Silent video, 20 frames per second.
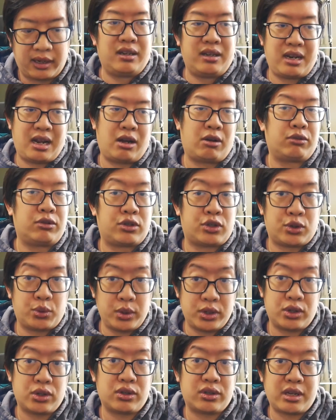Now the
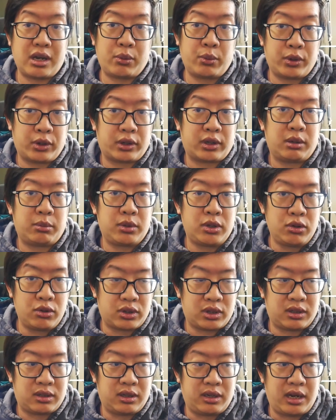switches that we're going to be
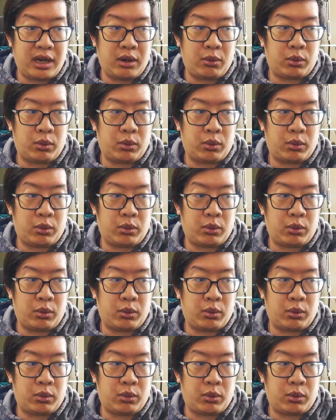using today,